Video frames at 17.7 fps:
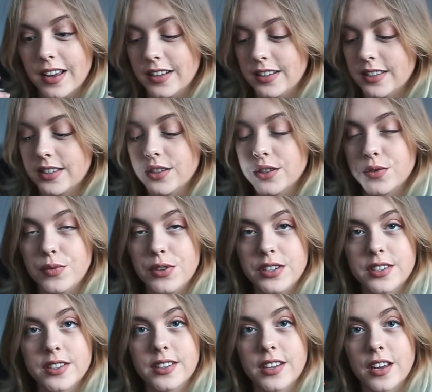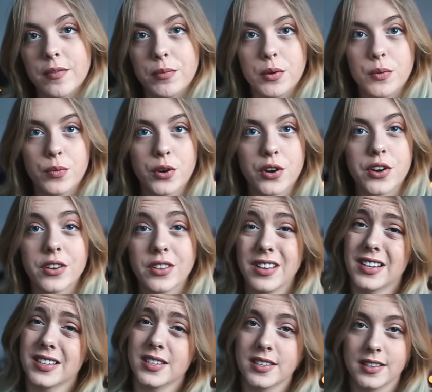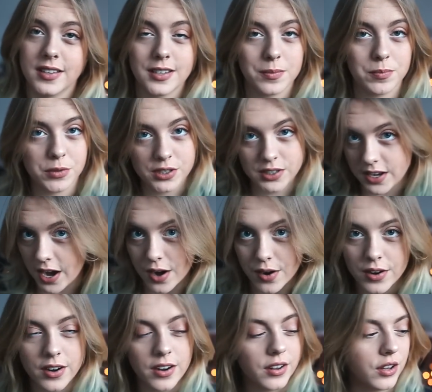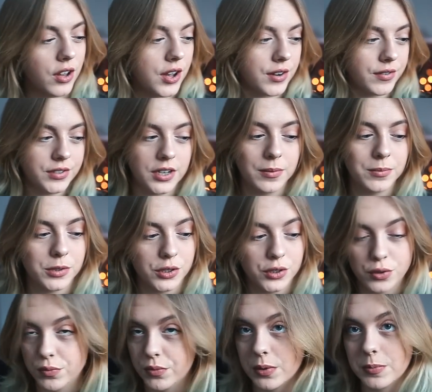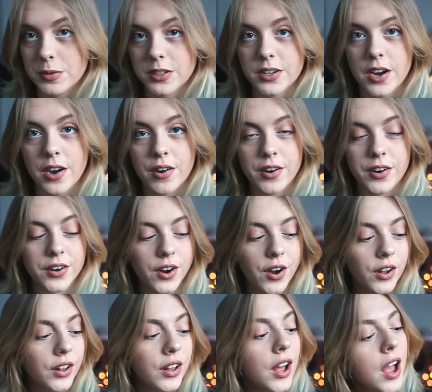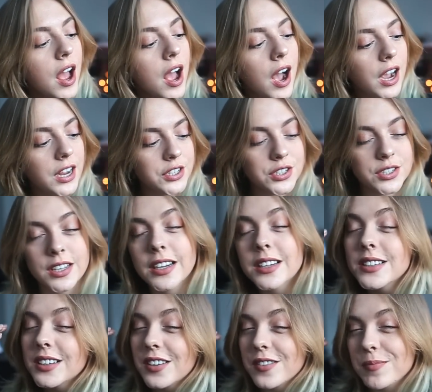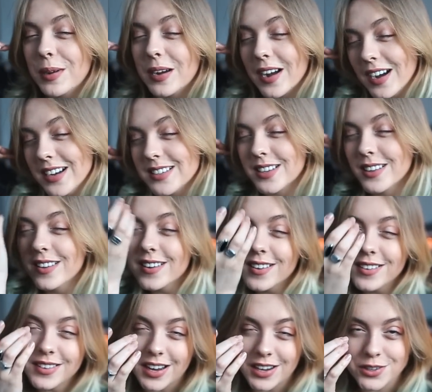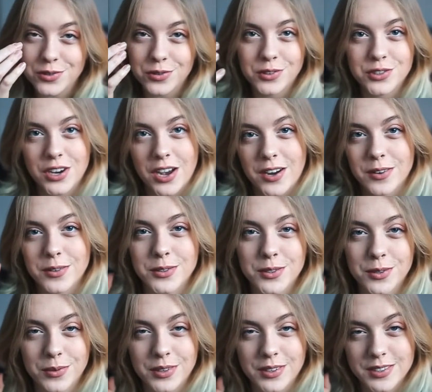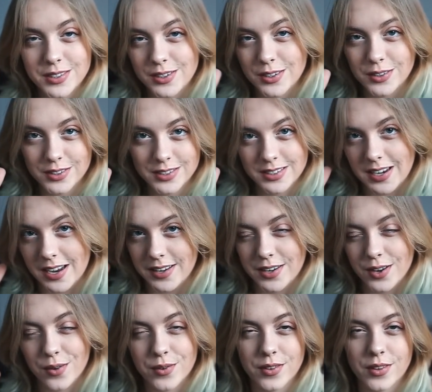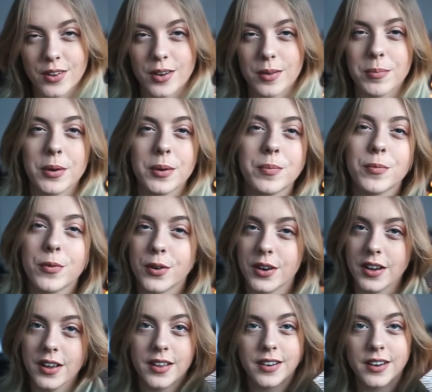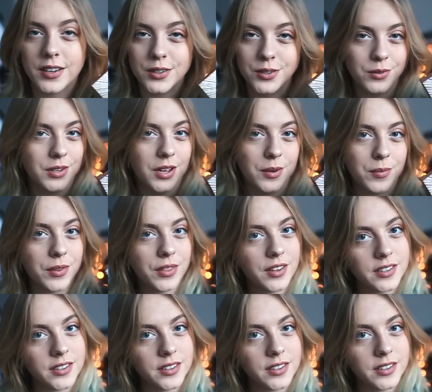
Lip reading: And since recently I've been wearing less and less mascara, a lot of times I don't wear mascara at all. I just like to give my eyes a little natural shadow so they still stand out a little bit more, and I do that with